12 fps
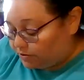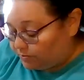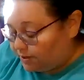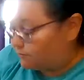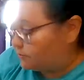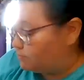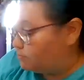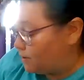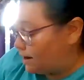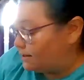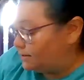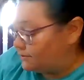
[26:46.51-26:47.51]
Use whatever
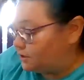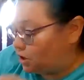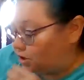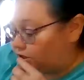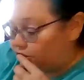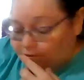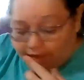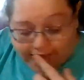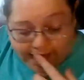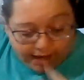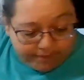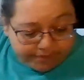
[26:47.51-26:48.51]
brand of solid you
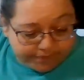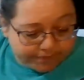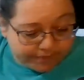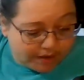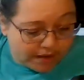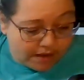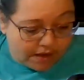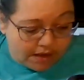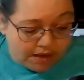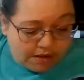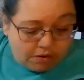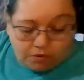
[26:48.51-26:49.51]
like,
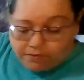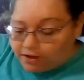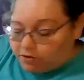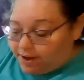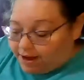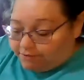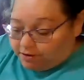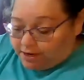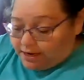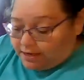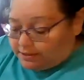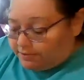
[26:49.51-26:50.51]
or that you have
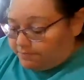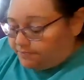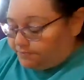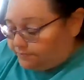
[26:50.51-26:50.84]
on hand.